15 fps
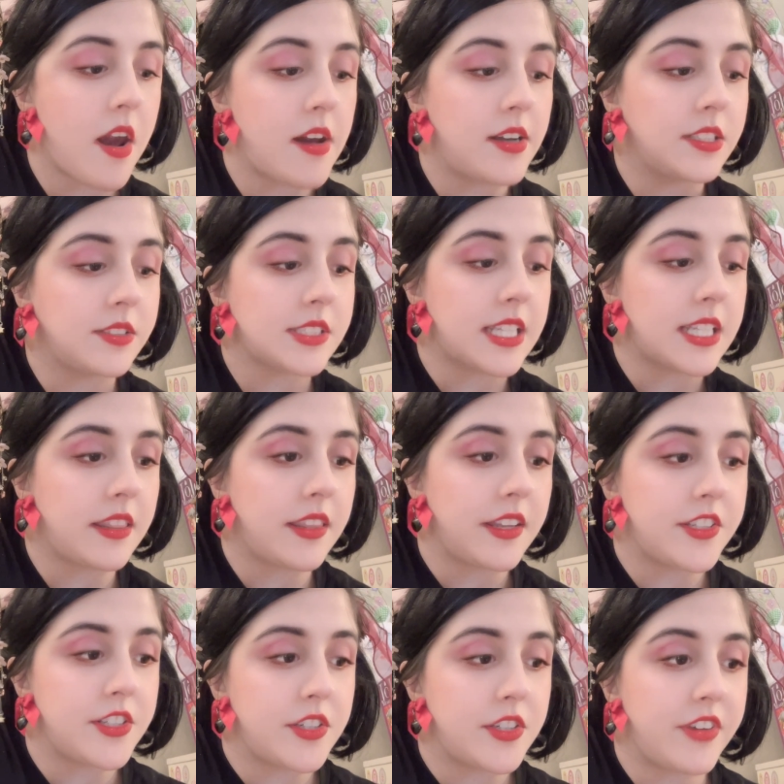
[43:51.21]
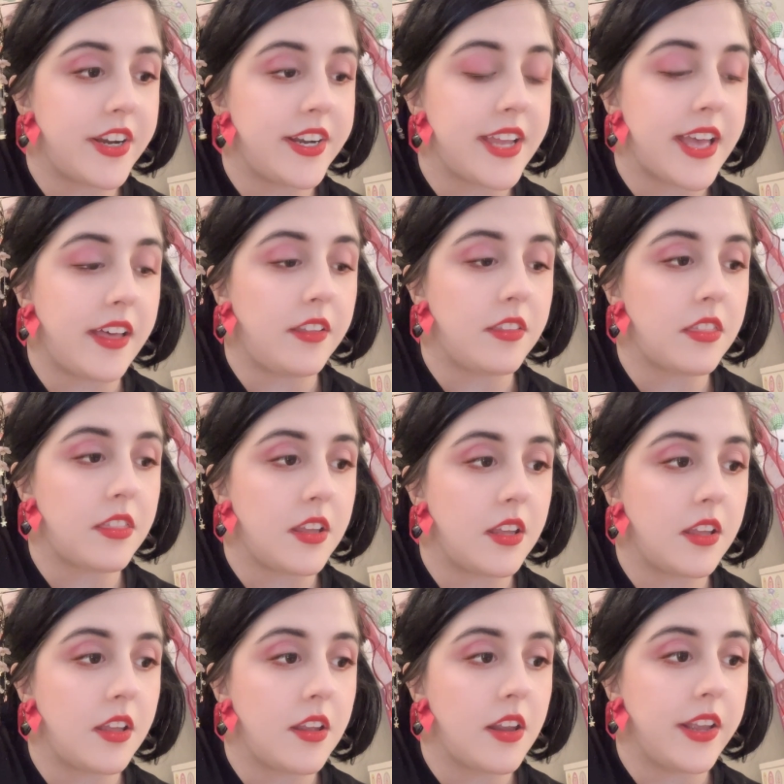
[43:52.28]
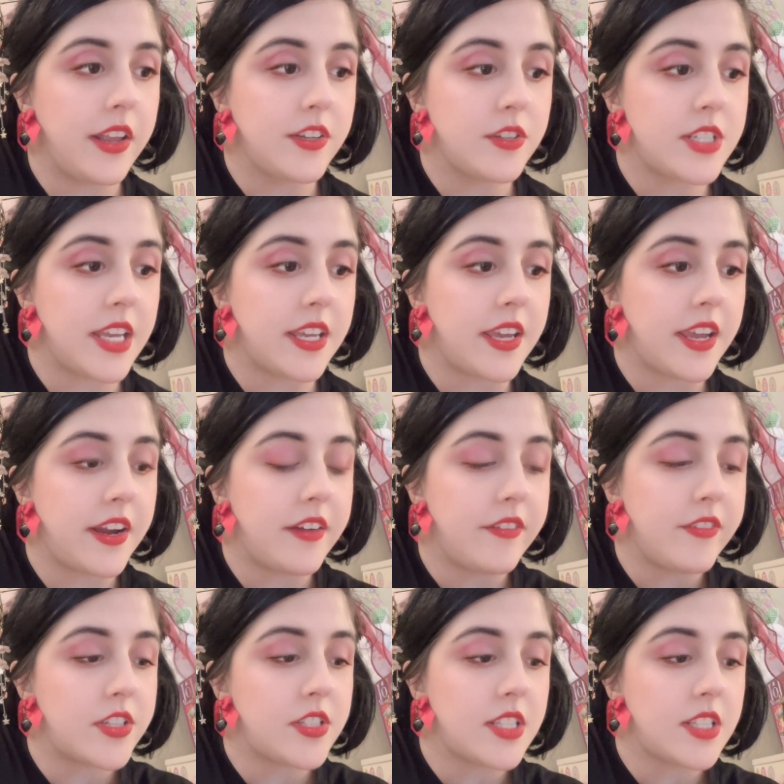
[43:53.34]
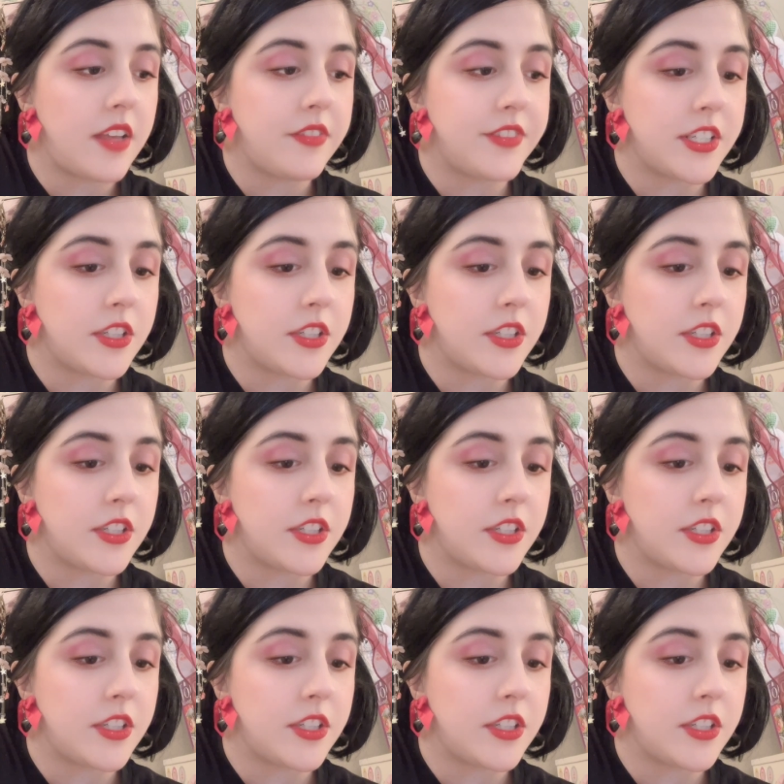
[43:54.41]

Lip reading: that you're very healthy and you take care of yourself,